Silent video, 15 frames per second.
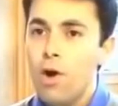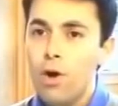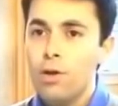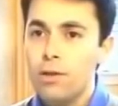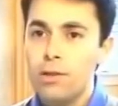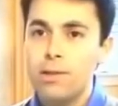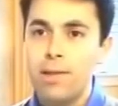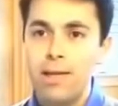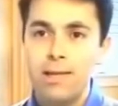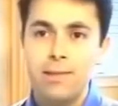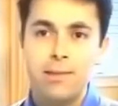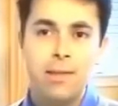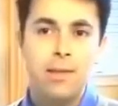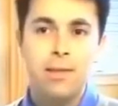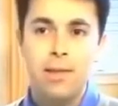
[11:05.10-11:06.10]
a heart that
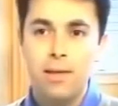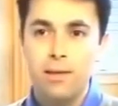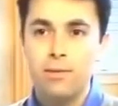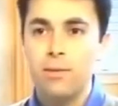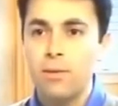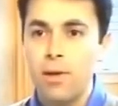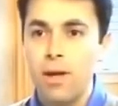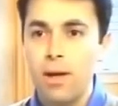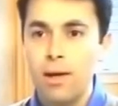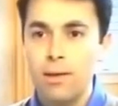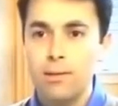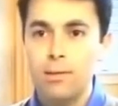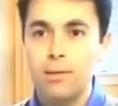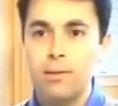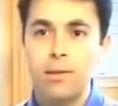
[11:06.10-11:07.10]
is dedicated to
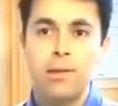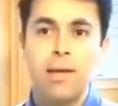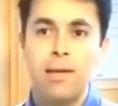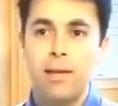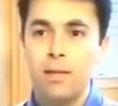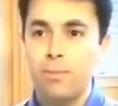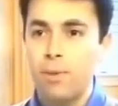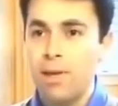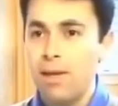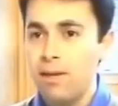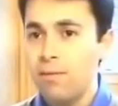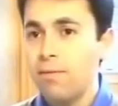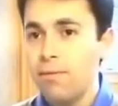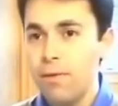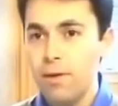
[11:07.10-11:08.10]
God, there cannot be
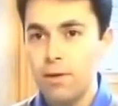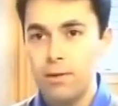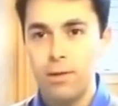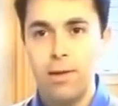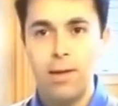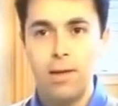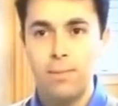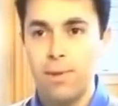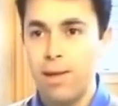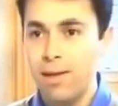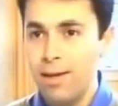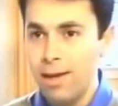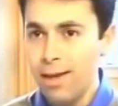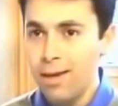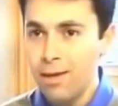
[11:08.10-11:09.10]
any fear, there cannot be
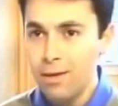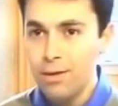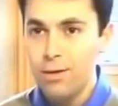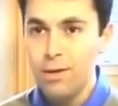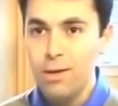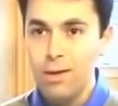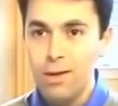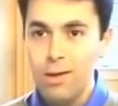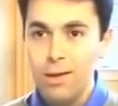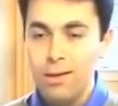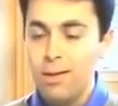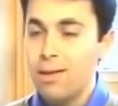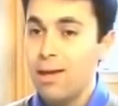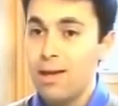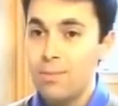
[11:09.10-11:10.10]
any anger,
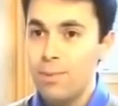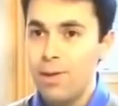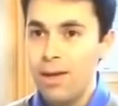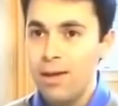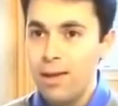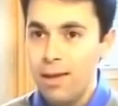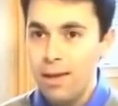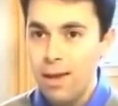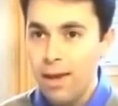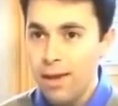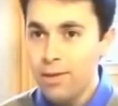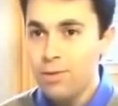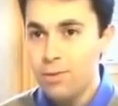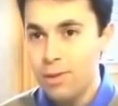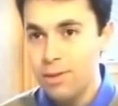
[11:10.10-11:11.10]
there cannot be any
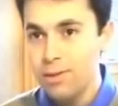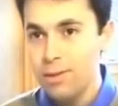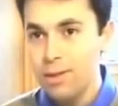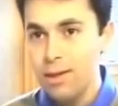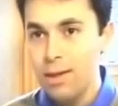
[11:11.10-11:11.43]
hatred.